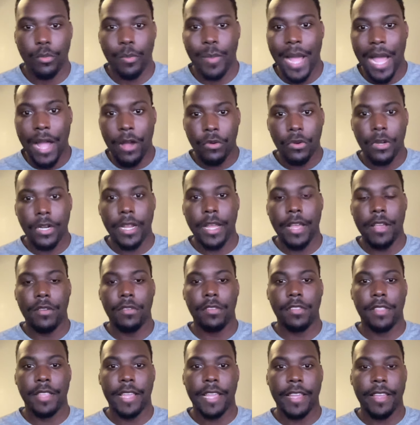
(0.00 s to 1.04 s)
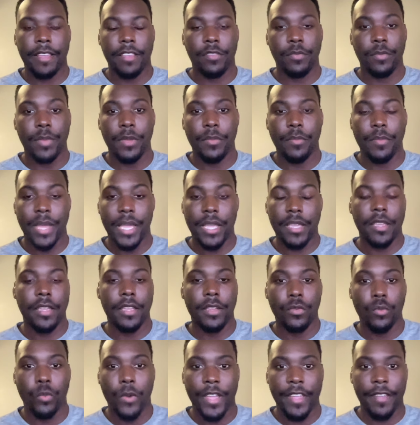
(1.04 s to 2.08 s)
powerhouse that has been
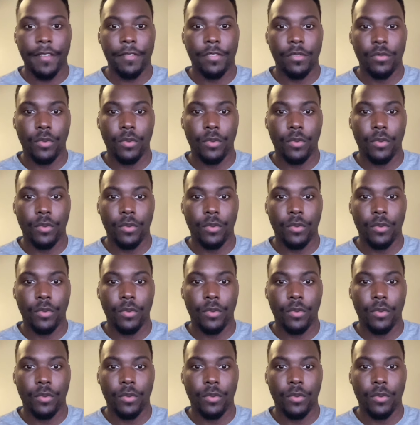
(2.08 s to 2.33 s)
making waves